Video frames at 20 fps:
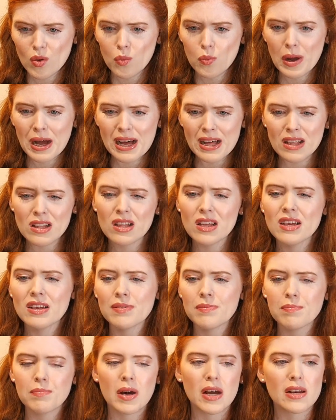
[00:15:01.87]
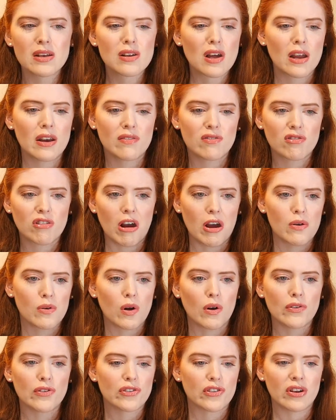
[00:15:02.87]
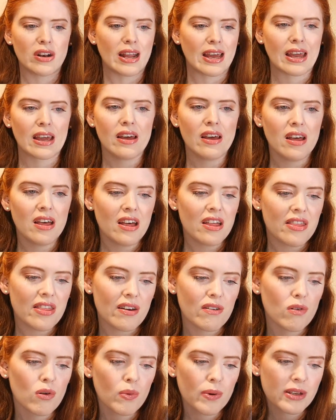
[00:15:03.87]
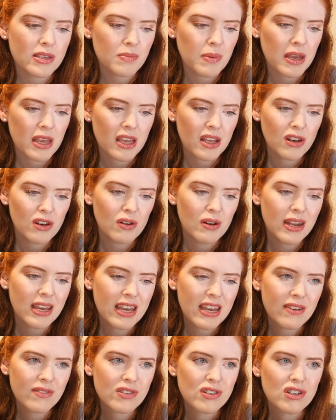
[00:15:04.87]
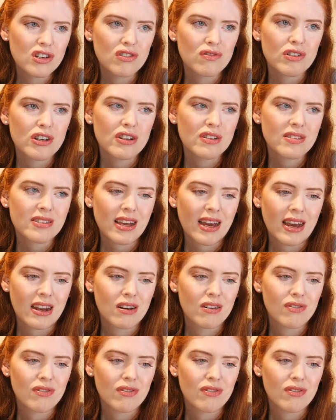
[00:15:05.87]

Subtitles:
Well, mine kind of grow constantly. They're always making new leaves, new roots and